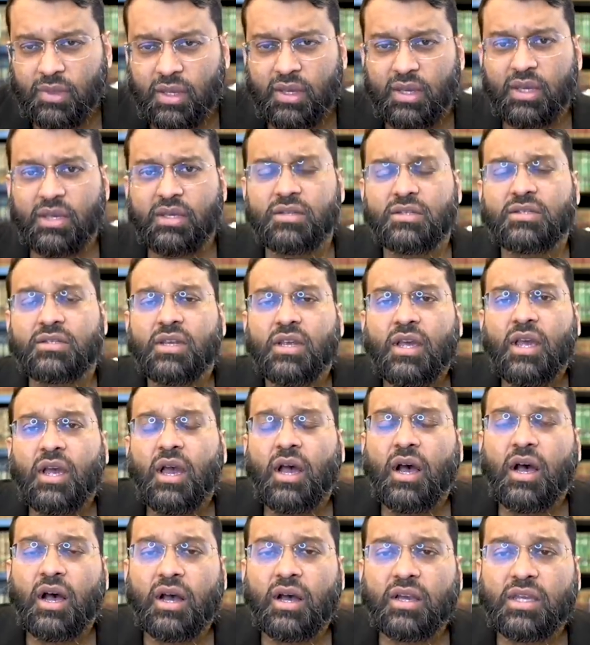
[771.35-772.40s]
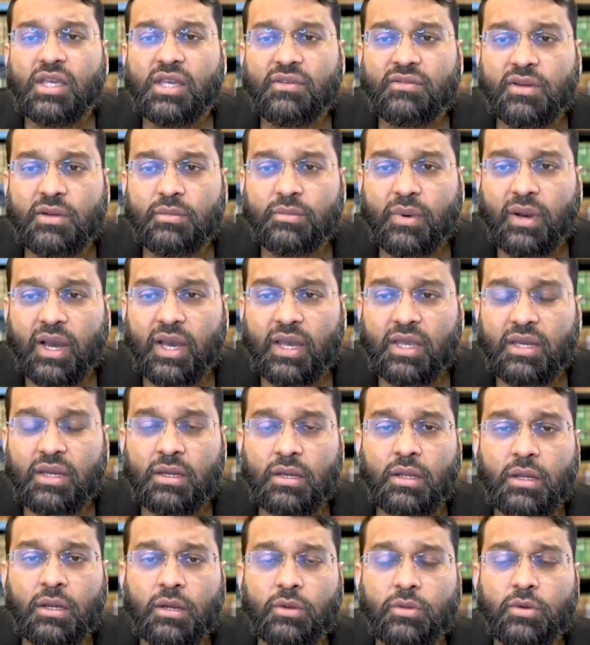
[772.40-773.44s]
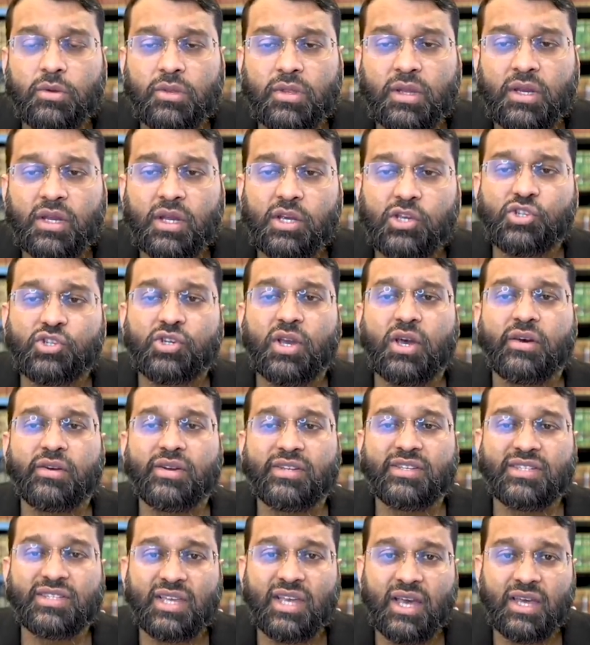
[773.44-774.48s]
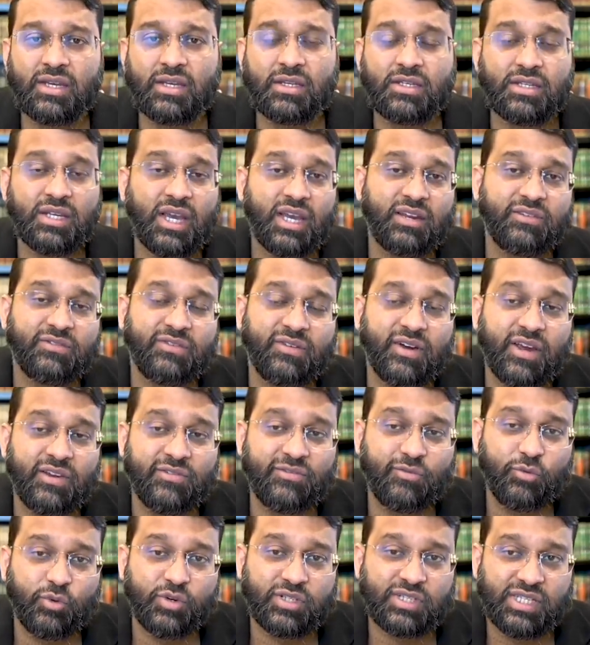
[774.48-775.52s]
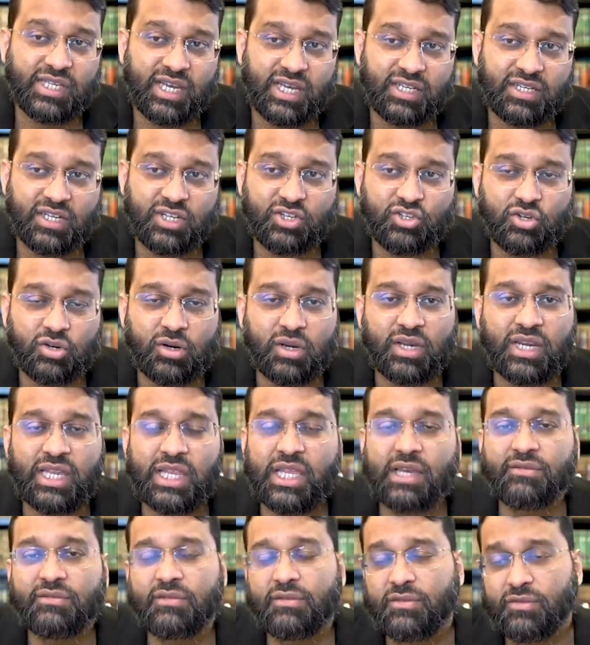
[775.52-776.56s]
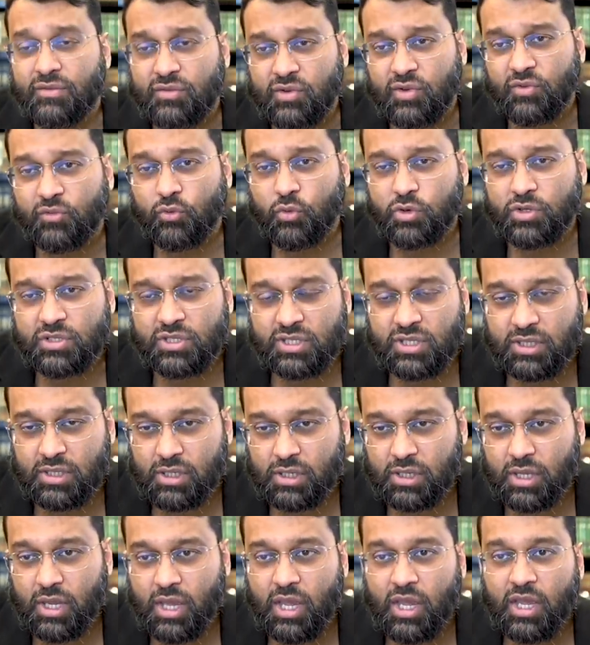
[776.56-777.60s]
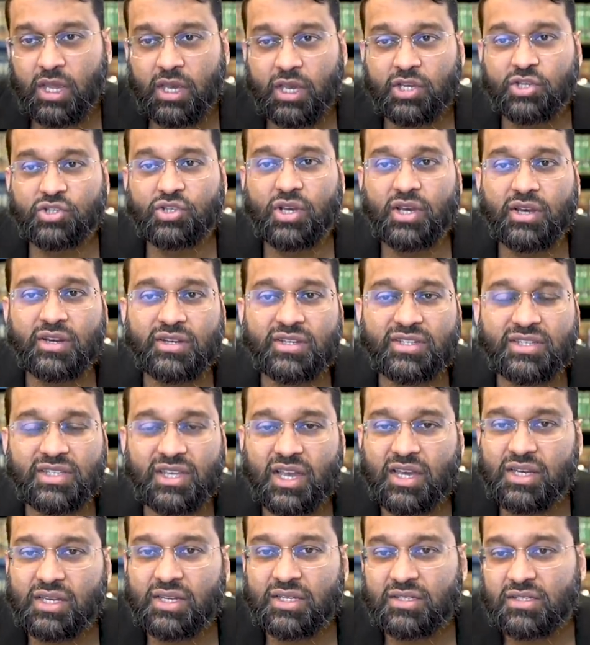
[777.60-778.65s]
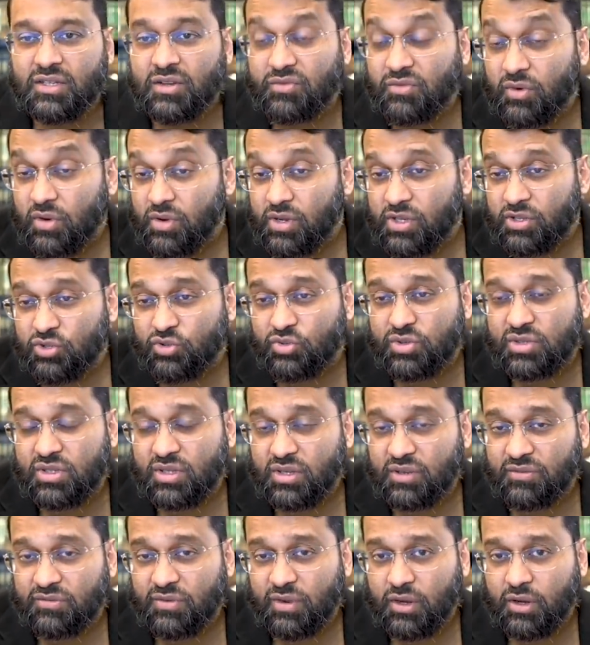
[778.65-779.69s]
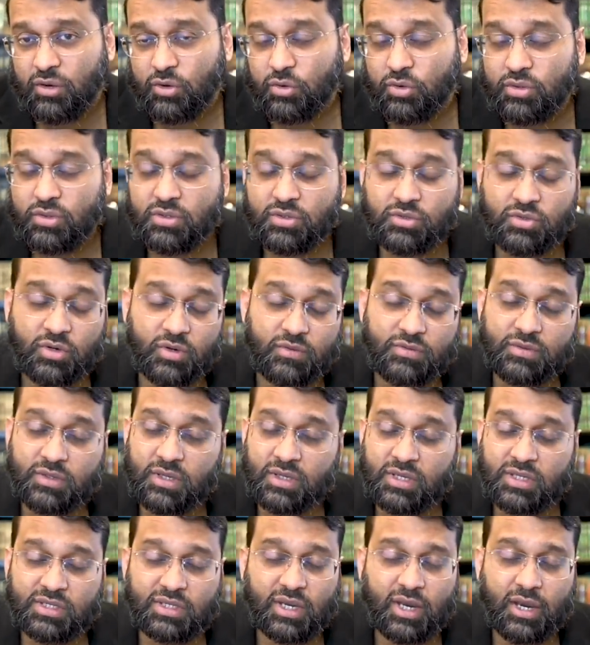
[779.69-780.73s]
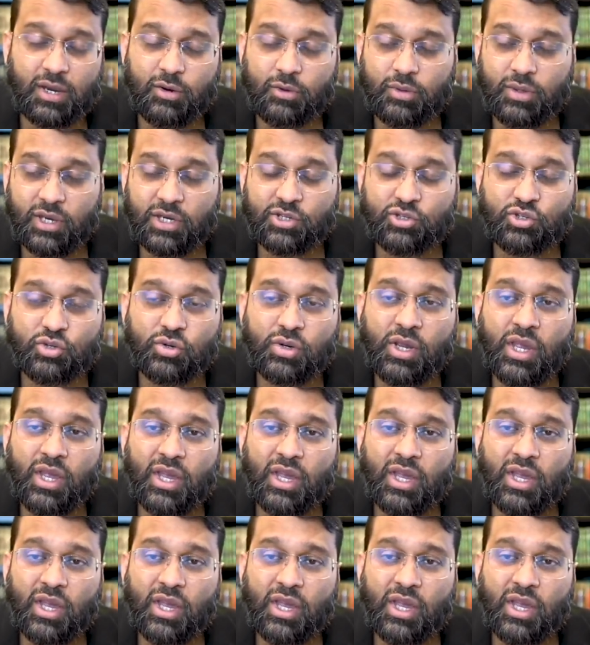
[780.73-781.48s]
is uh, given by none other than Al-Shahrastani, died five forty-eight Hijrah, eleven fifty-four C E. Al-Shahrastani is a very interesting figure who deserves an entire lecture.